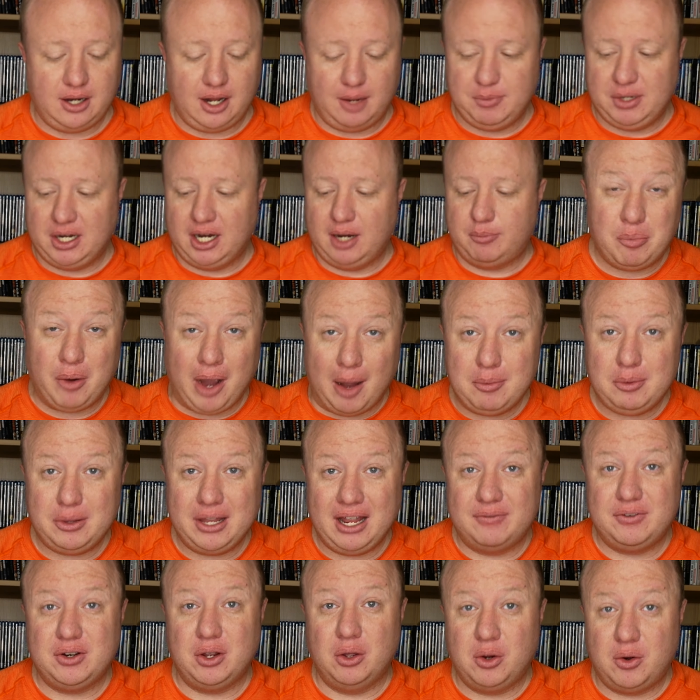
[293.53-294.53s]
I mean, I'd probably
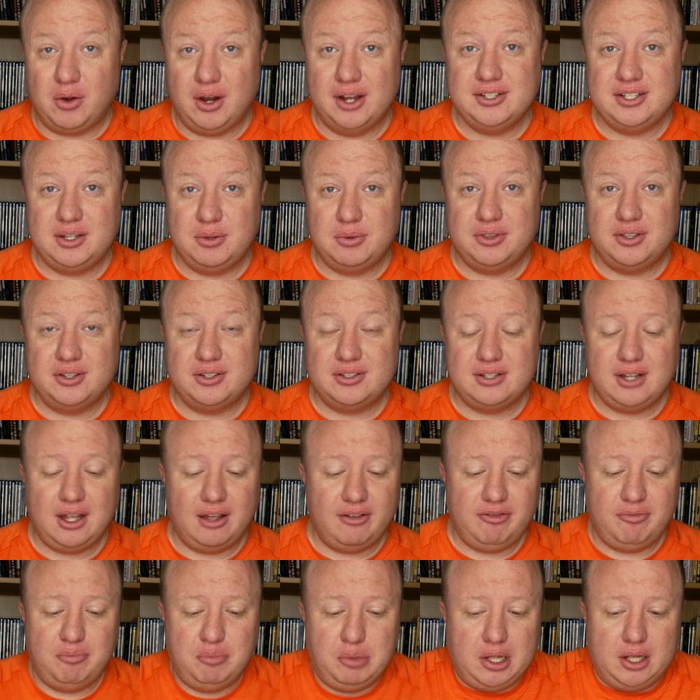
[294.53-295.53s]
have to go crazy with this
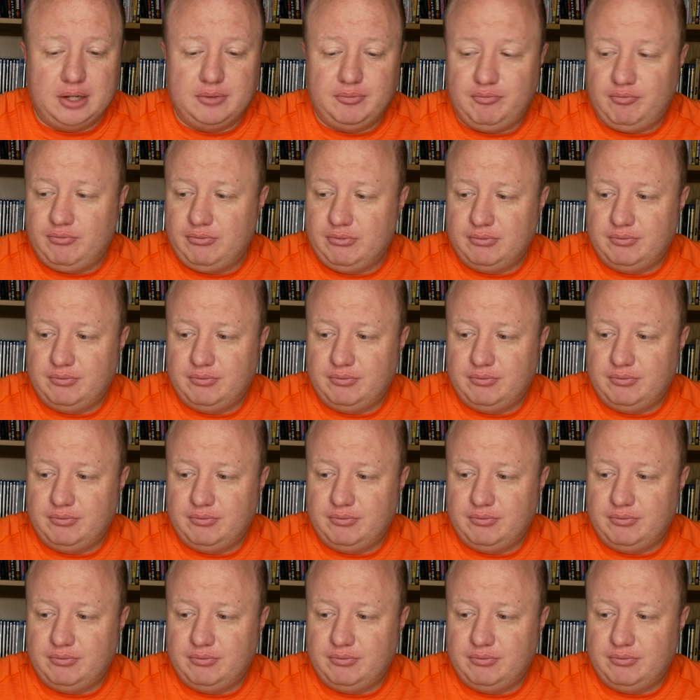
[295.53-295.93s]
stuff, but